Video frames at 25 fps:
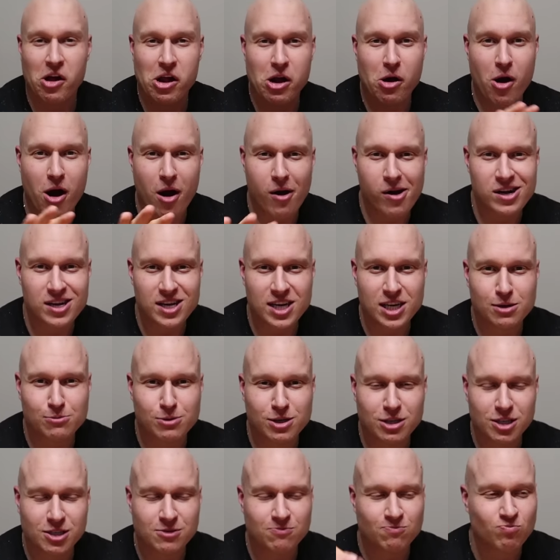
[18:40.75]
You know what I really like
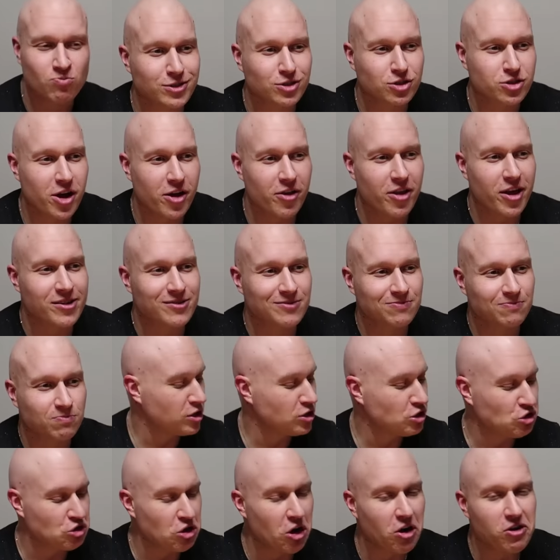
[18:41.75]
about it? It's got like
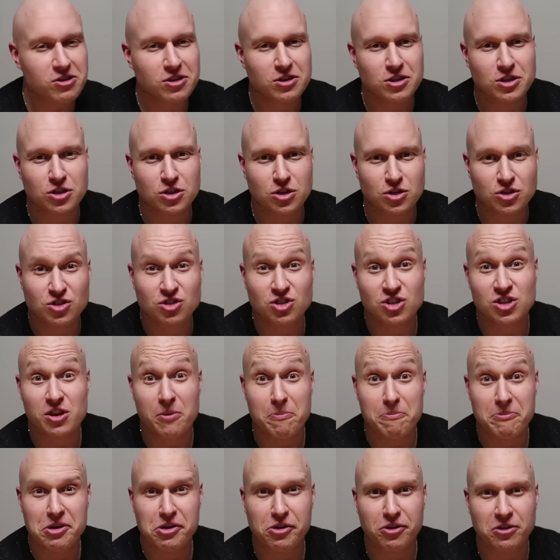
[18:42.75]
this chocolatey goodness in
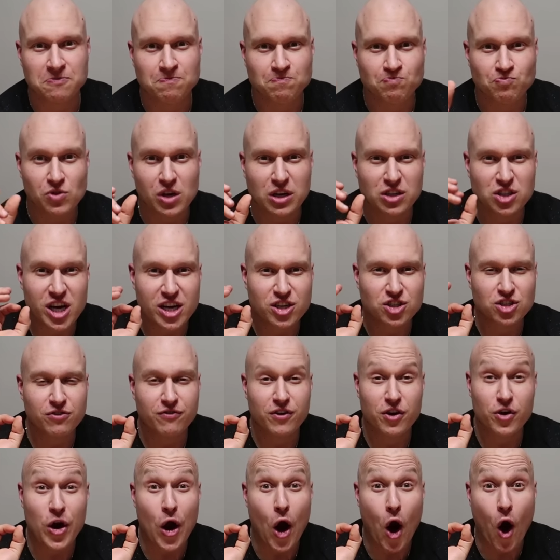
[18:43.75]
the middle. It's
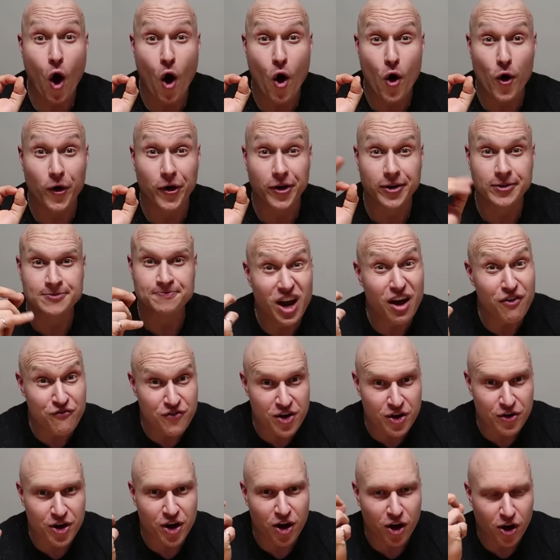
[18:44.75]
actually very hard.
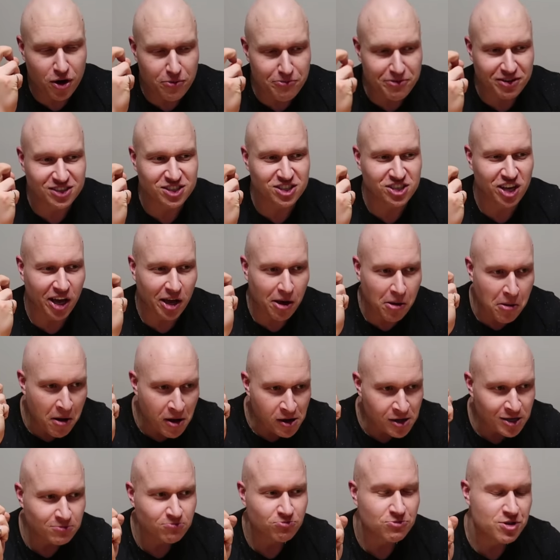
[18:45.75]
Not very hard, but it's like
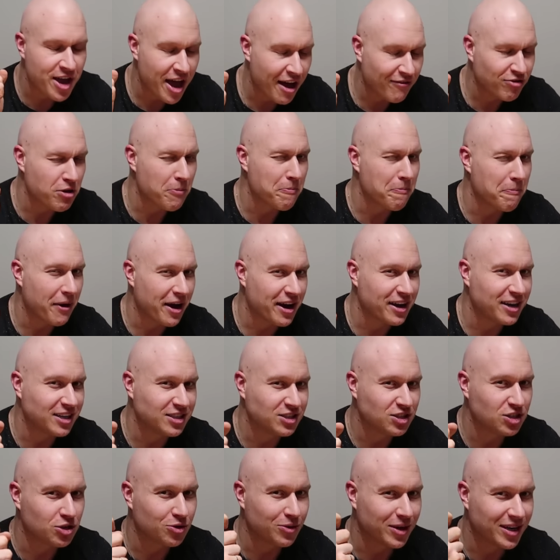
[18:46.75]
you have to bite
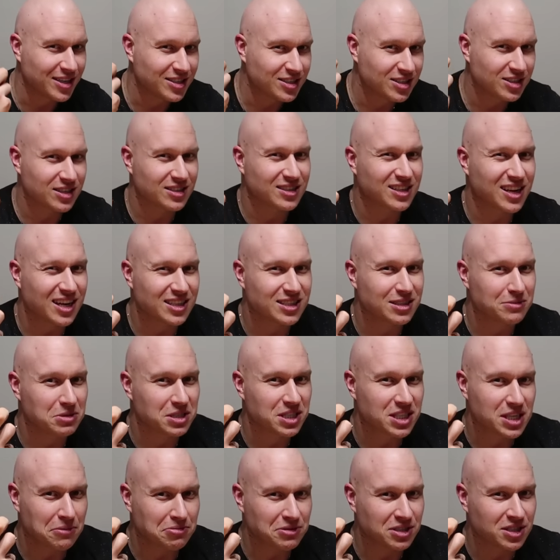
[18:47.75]
into it. It's got
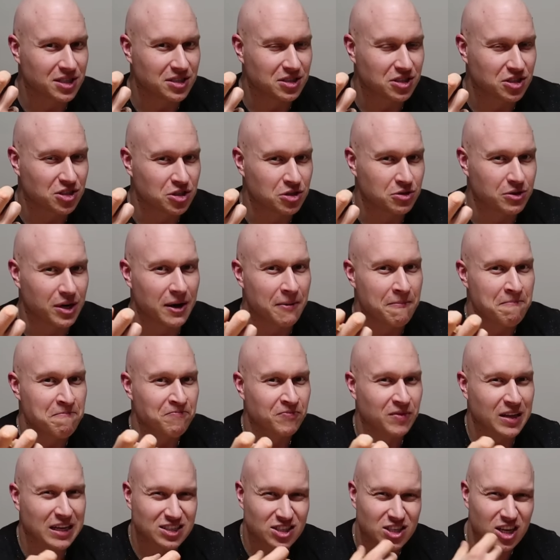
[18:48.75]
some substance to it.
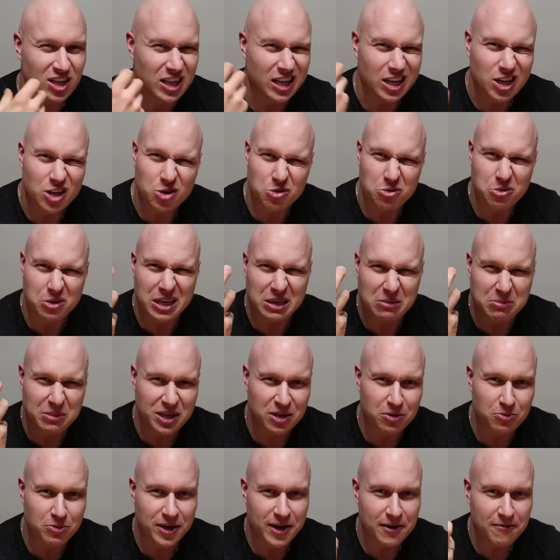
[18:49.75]
It's not like
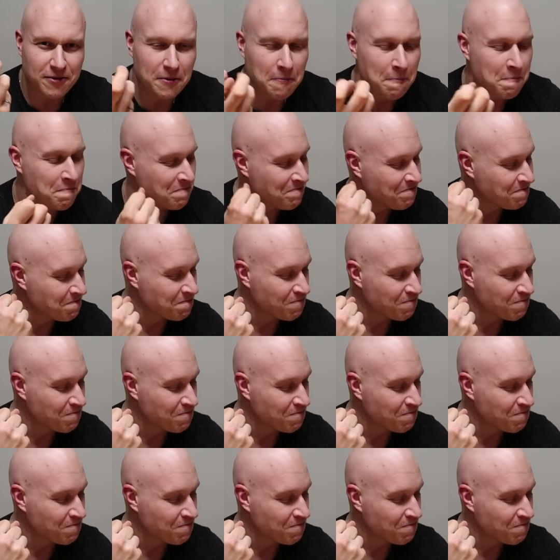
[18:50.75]
creamy and whatever.